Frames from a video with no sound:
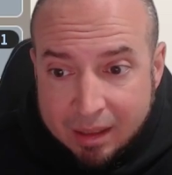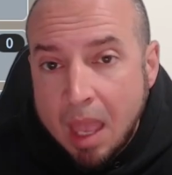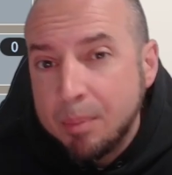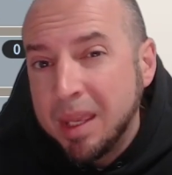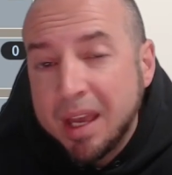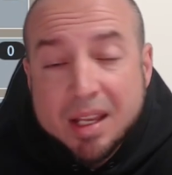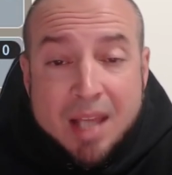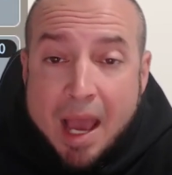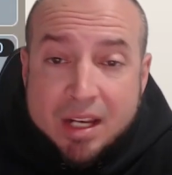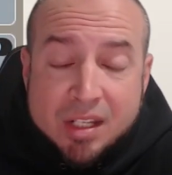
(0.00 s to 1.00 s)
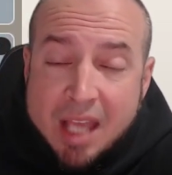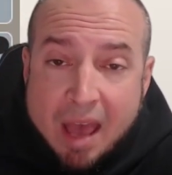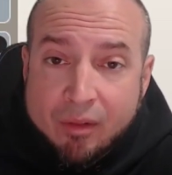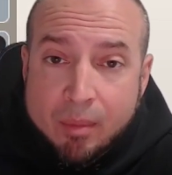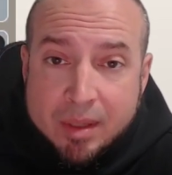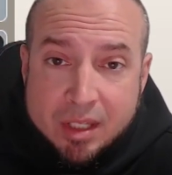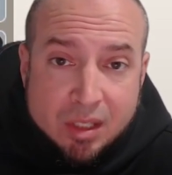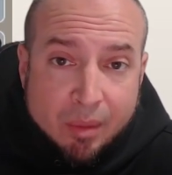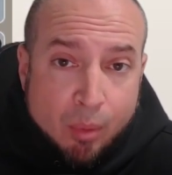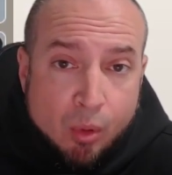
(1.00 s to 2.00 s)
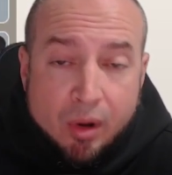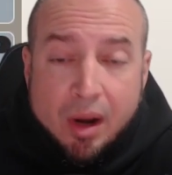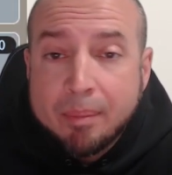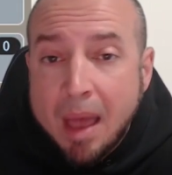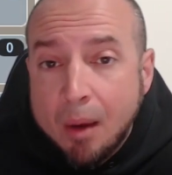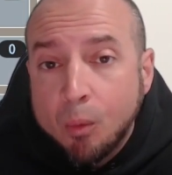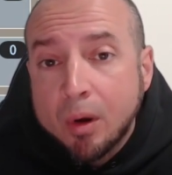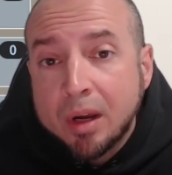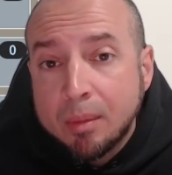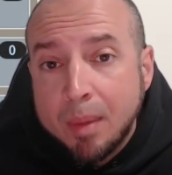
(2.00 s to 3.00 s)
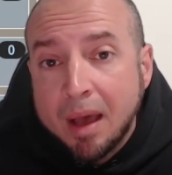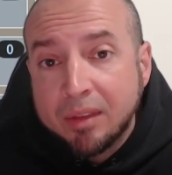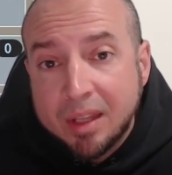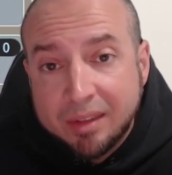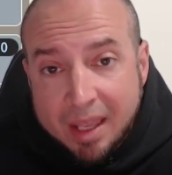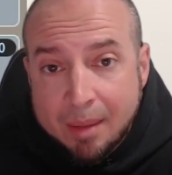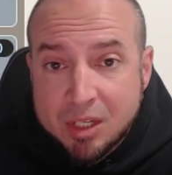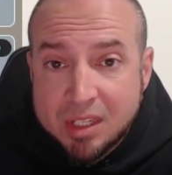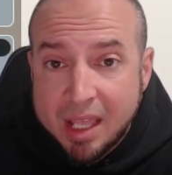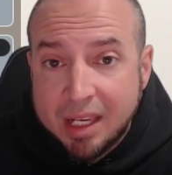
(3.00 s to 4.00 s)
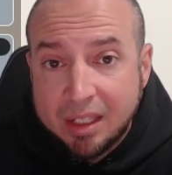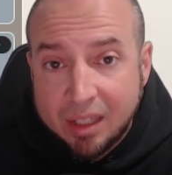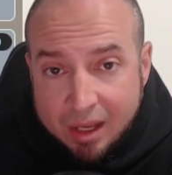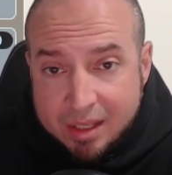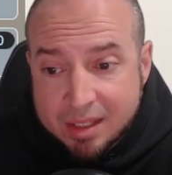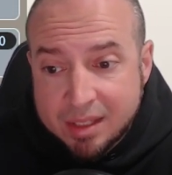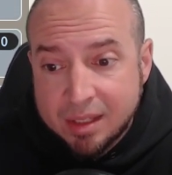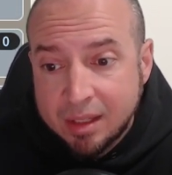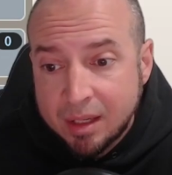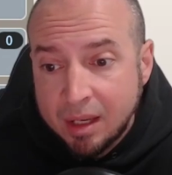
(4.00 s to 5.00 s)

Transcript: And because I just have him as a support, I'm not worried about the damage that he does.